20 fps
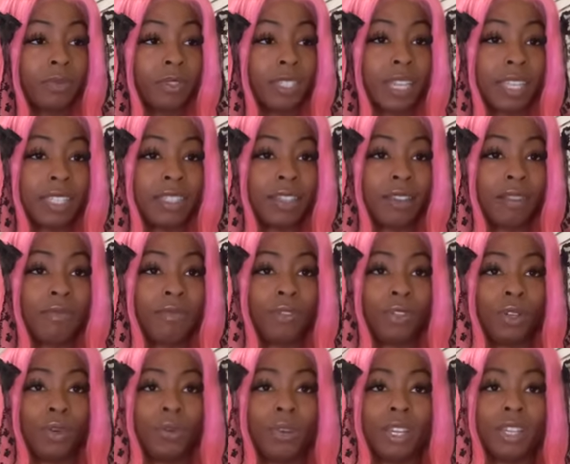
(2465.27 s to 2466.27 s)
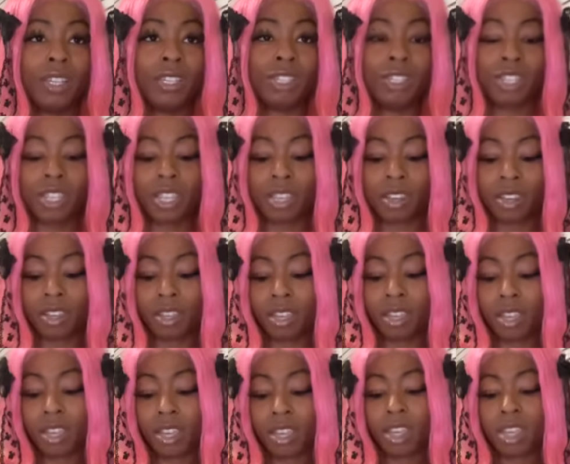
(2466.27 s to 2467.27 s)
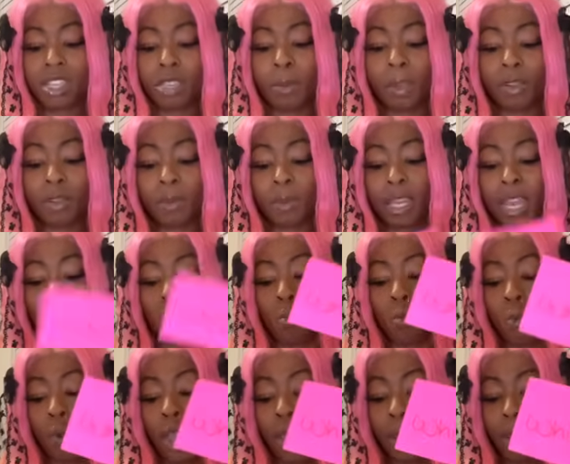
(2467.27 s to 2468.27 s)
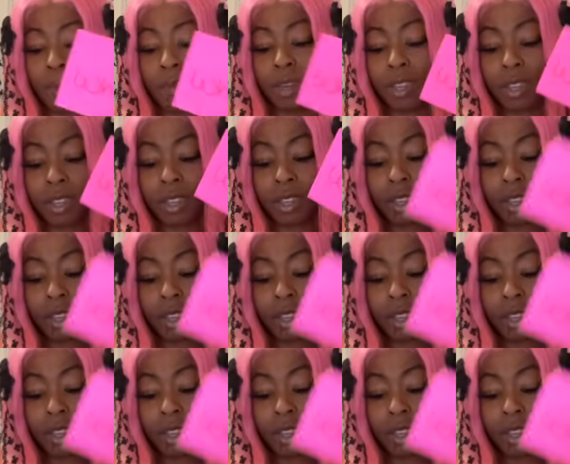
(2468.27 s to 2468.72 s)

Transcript: like stuff floating shit. Somebody gonna be like whipped.